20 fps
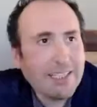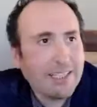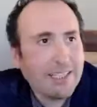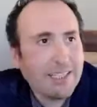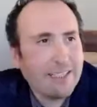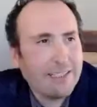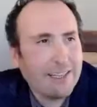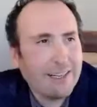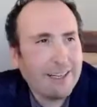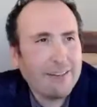
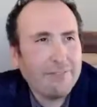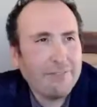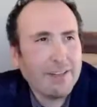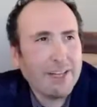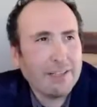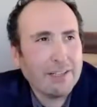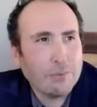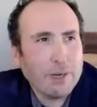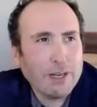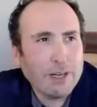the I
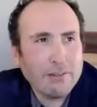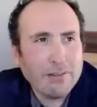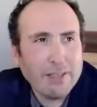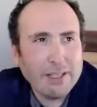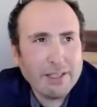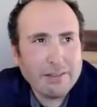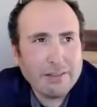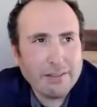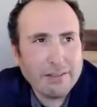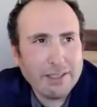forget one of
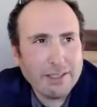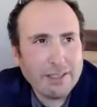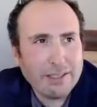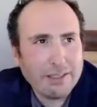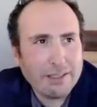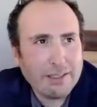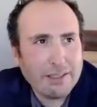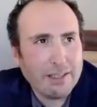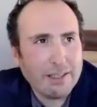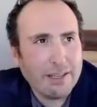the the
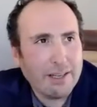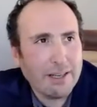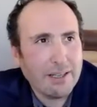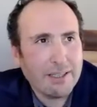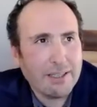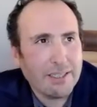uh,